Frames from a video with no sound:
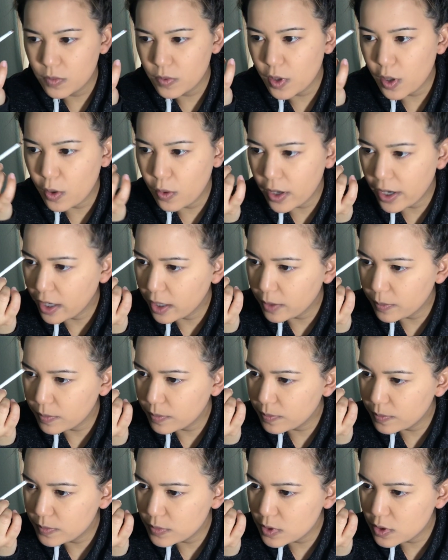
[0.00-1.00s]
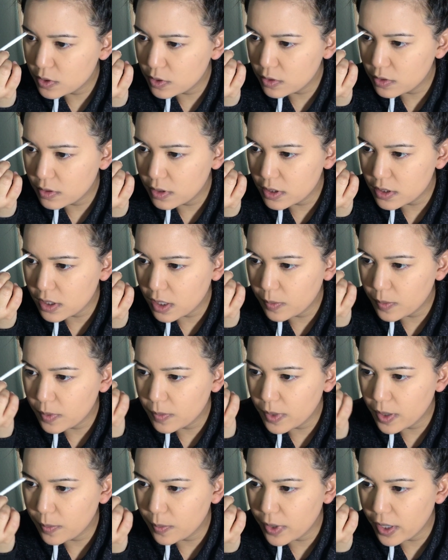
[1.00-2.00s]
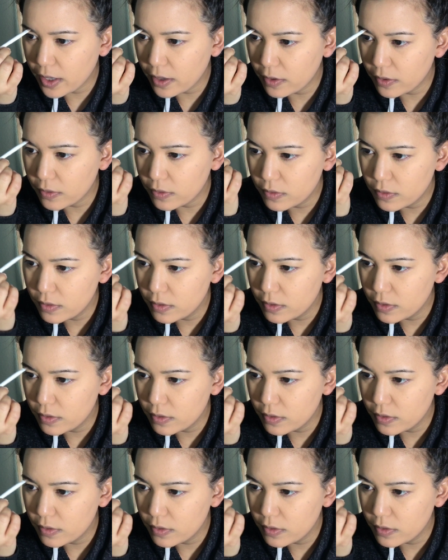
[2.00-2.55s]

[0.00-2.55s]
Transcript: go up to the top of my brow.